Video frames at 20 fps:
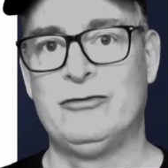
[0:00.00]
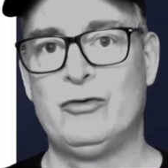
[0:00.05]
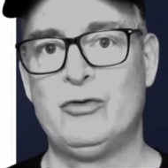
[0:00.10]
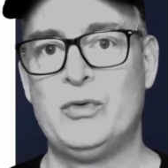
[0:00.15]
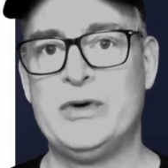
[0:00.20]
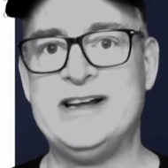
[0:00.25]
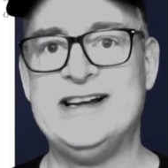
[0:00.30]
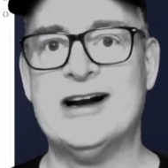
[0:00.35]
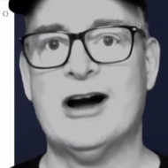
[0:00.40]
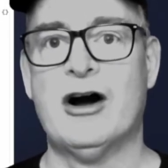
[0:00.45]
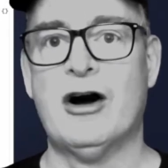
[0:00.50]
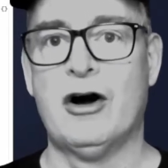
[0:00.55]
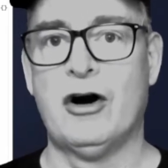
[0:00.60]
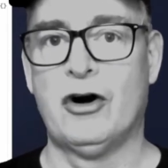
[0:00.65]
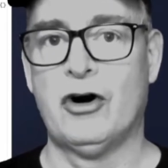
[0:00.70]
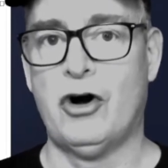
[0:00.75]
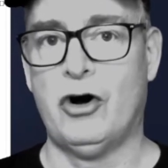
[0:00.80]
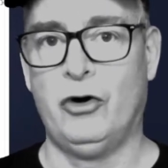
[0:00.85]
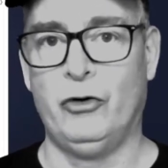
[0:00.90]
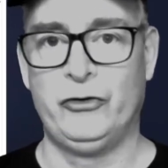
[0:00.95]
we
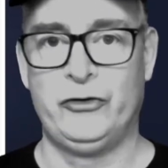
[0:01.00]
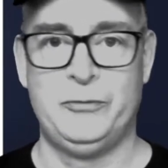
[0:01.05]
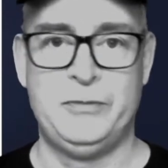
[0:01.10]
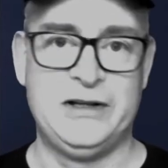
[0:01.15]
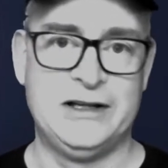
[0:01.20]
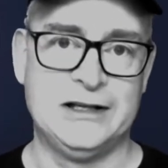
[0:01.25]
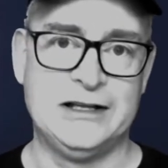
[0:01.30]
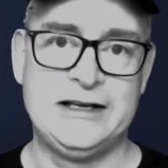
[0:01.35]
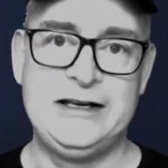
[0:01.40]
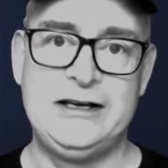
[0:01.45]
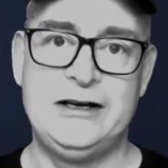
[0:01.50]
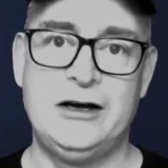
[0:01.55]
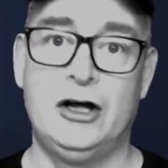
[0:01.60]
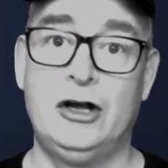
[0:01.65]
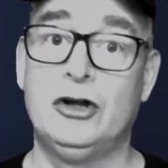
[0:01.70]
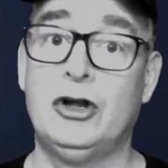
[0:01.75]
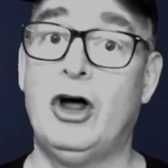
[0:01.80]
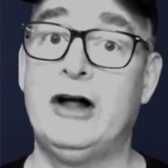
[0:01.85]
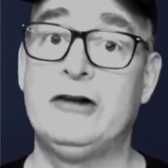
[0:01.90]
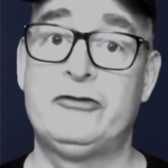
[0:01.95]
are ultimately a
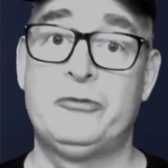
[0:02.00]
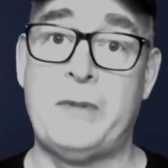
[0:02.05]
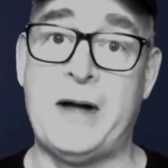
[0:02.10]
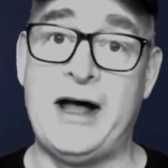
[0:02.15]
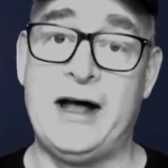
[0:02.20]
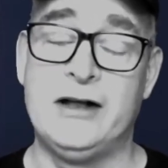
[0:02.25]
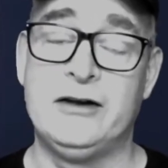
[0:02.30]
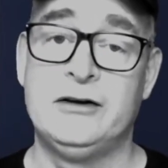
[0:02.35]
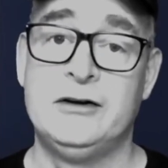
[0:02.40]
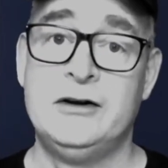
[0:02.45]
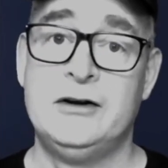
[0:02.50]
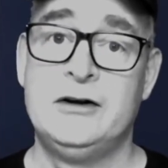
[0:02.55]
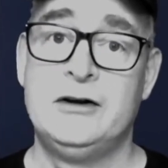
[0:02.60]
launch pad.